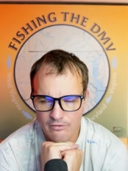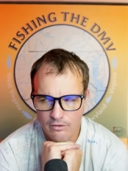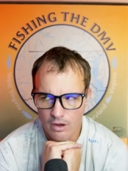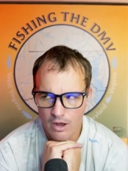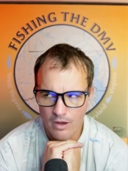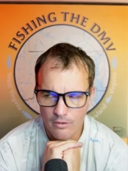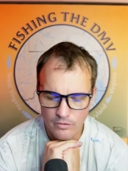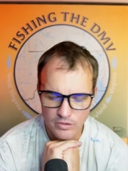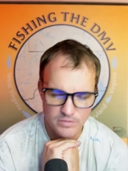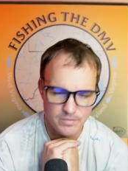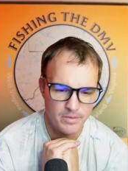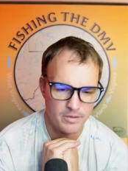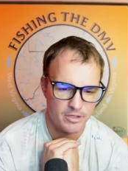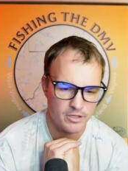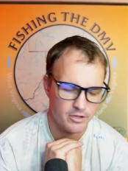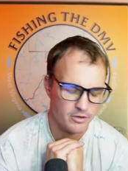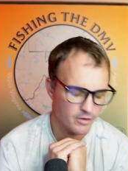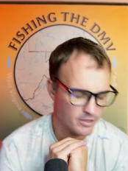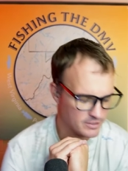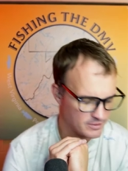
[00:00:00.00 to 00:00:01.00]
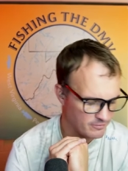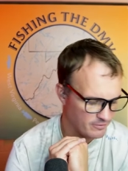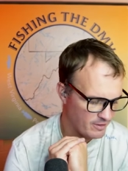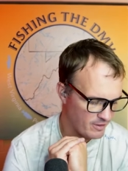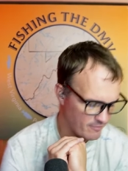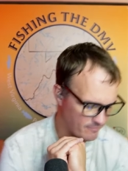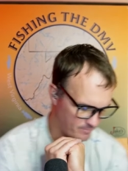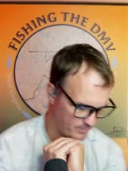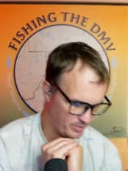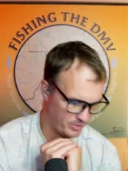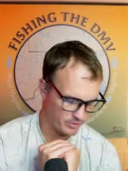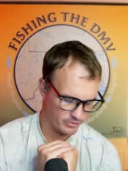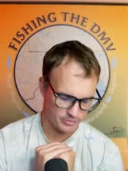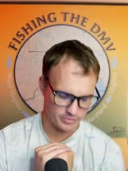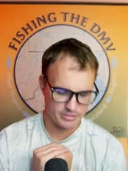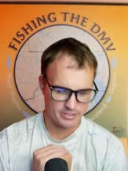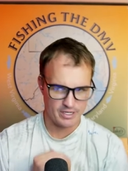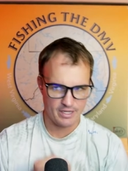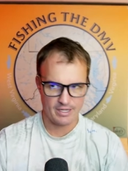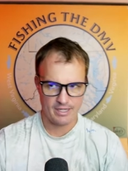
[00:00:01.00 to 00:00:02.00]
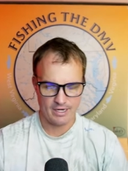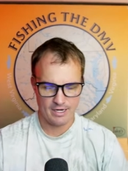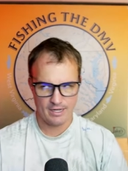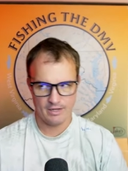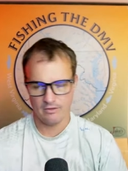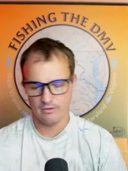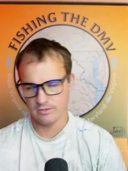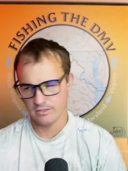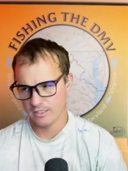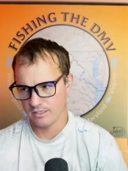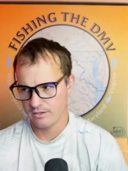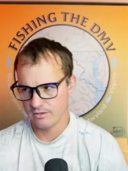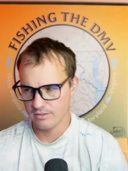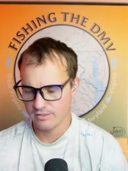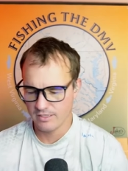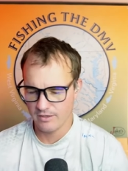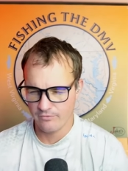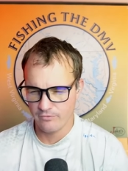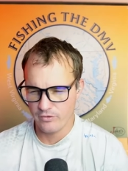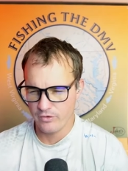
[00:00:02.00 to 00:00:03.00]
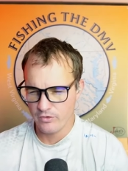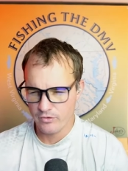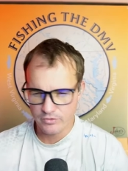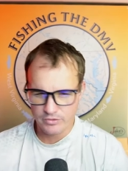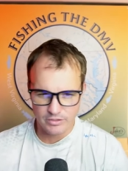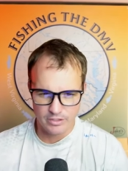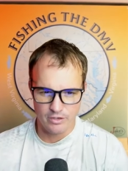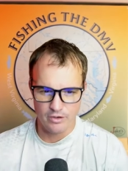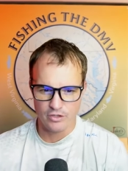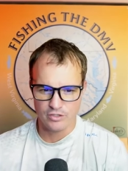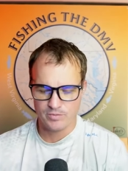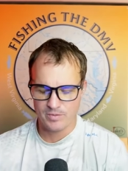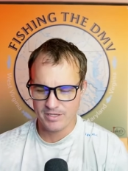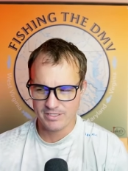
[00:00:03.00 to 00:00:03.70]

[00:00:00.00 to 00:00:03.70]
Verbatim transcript: I've always been curious if, if pure snakehead anglers like yourself use those,